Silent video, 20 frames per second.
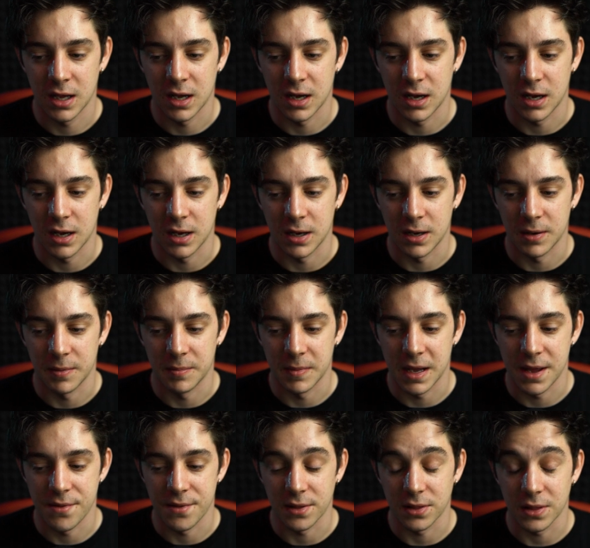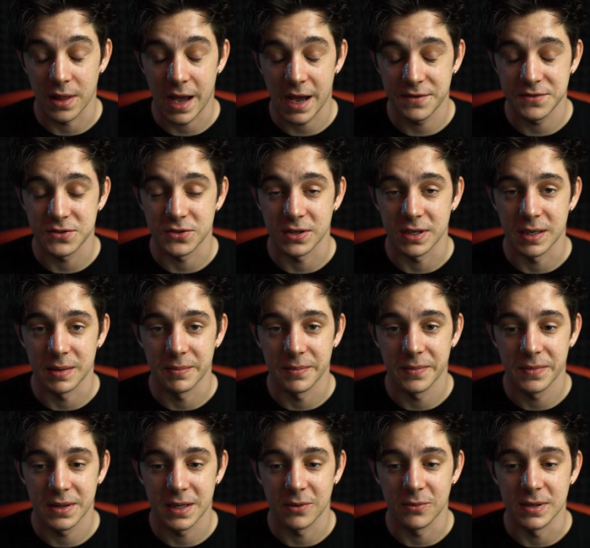Um, and the live stream
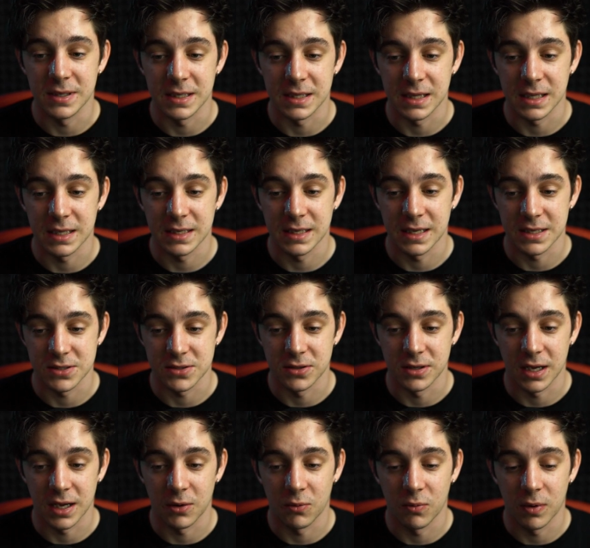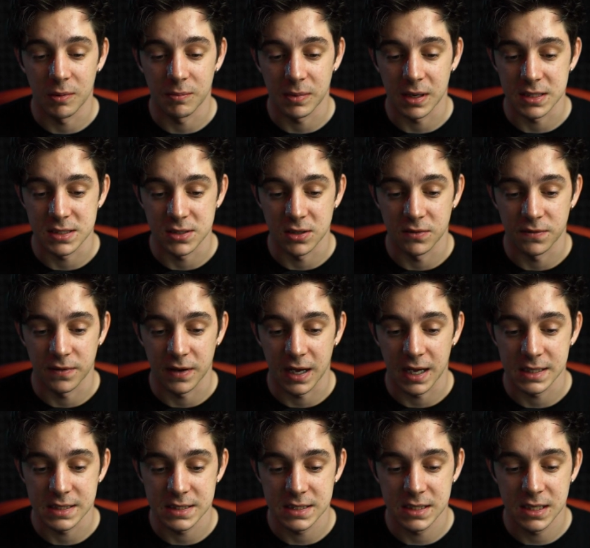that we did yesterday went by so
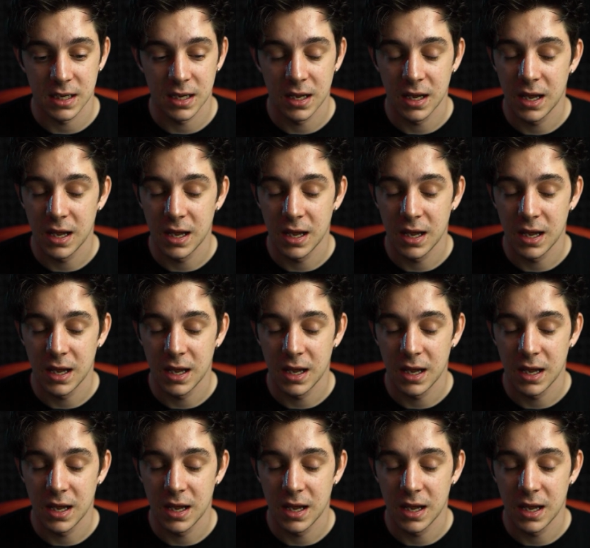fast.